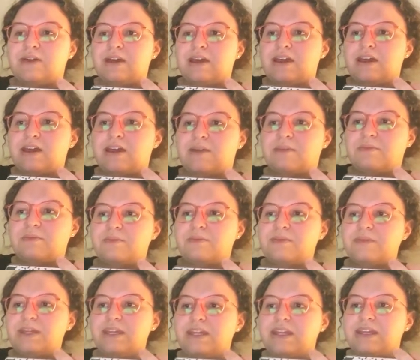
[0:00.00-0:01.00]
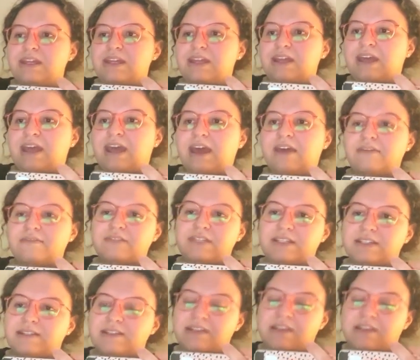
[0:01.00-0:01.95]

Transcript: um, have this